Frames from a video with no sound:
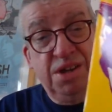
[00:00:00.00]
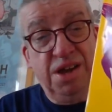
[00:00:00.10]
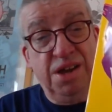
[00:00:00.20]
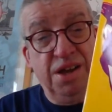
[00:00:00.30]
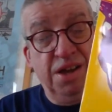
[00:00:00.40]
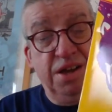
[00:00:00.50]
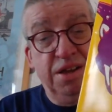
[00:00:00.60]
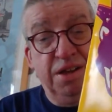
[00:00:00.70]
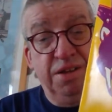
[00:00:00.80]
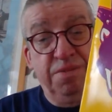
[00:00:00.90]

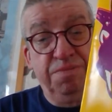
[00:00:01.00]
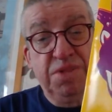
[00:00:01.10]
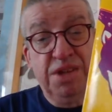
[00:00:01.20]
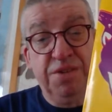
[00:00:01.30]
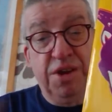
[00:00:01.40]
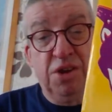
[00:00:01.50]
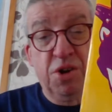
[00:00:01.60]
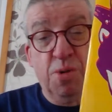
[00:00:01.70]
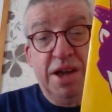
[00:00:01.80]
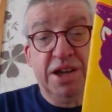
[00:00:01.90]
If I look
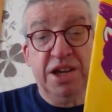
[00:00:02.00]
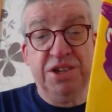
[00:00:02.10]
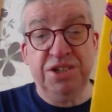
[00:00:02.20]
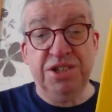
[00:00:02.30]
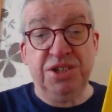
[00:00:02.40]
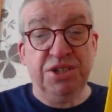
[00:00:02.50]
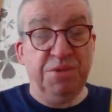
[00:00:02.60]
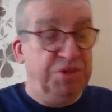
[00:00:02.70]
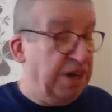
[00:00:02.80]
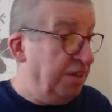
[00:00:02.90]
away occasionally, it's because
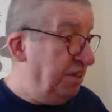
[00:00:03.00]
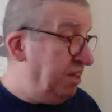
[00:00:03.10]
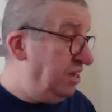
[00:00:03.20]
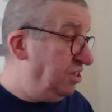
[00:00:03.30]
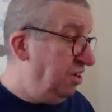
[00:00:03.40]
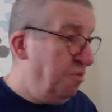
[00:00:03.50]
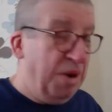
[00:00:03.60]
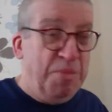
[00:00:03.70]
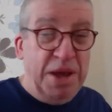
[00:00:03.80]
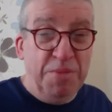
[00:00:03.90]
I'm checking the dates on a bit
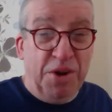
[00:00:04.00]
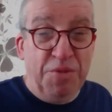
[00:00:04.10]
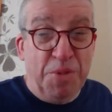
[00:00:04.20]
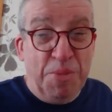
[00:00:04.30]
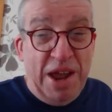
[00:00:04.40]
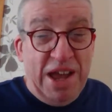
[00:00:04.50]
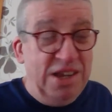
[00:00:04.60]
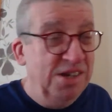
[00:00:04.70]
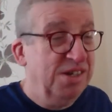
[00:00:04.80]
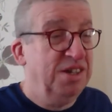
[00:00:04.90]
of paper I
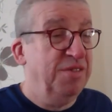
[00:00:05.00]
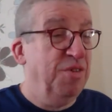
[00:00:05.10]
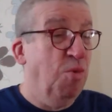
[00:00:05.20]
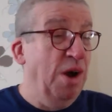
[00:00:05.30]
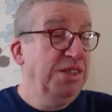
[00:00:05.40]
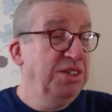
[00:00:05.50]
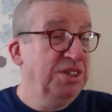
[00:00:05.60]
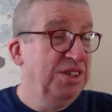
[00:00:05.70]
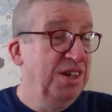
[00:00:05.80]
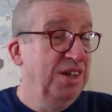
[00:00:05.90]
prepared for
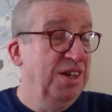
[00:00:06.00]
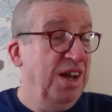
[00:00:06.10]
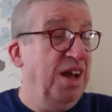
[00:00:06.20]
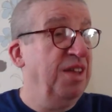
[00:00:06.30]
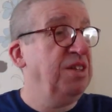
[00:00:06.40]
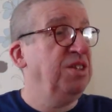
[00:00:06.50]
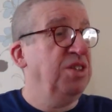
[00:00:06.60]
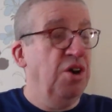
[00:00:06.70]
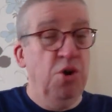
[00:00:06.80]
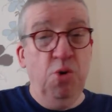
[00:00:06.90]
once. This is
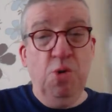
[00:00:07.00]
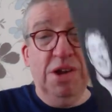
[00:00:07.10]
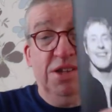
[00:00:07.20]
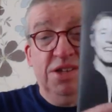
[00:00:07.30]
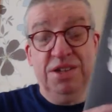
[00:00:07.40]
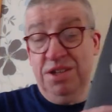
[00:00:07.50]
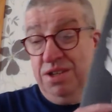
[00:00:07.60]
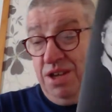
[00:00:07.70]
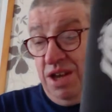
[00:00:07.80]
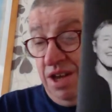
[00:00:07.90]
The Who.
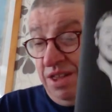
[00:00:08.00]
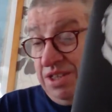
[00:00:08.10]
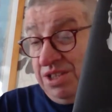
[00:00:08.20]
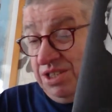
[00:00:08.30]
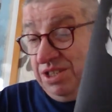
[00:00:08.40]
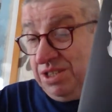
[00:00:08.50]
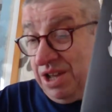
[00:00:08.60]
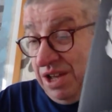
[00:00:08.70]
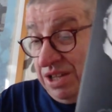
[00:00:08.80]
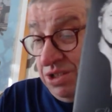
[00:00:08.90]
This is
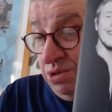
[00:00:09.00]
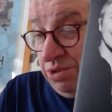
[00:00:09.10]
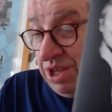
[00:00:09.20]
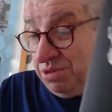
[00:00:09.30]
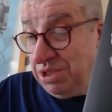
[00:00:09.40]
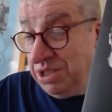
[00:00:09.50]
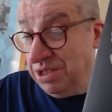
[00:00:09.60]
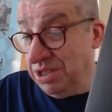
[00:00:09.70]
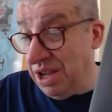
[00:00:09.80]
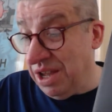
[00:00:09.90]

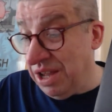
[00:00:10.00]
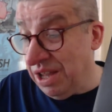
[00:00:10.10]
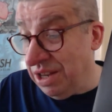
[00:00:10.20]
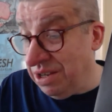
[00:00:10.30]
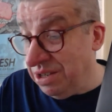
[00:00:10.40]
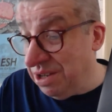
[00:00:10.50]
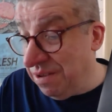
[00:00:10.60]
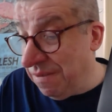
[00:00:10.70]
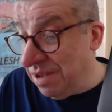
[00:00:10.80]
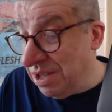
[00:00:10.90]

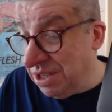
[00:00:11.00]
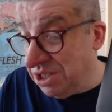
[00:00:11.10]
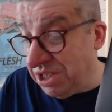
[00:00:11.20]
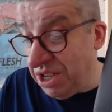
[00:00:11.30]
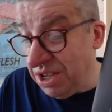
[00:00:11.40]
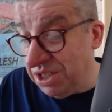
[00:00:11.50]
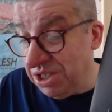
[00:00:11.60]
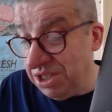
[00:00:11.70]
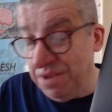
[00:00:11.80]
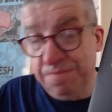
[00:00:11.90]
2006.